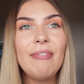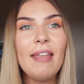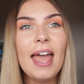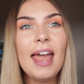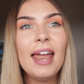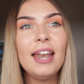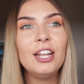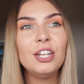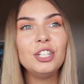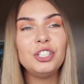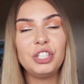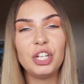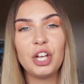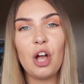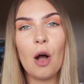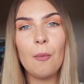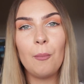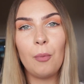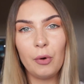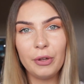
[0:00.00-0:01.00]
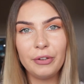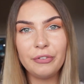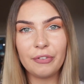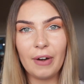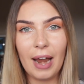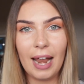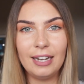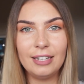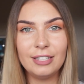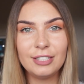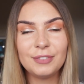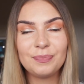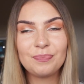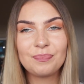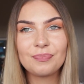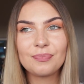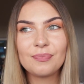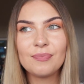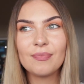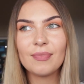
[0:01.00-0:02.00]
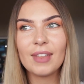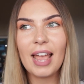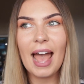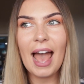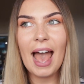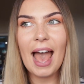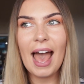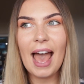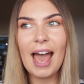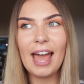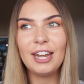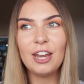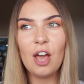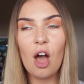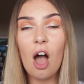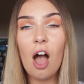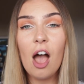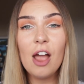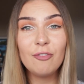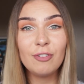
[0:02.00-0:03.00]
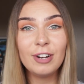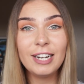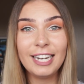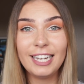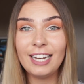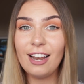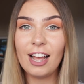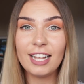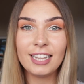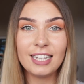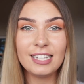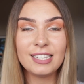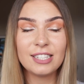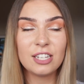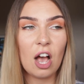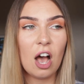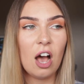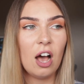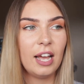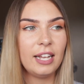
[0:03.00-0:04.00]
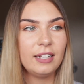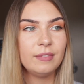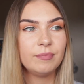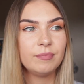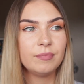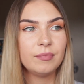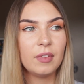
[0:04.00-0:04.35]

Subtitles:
then she got a boyfriend, and I really liked this guy.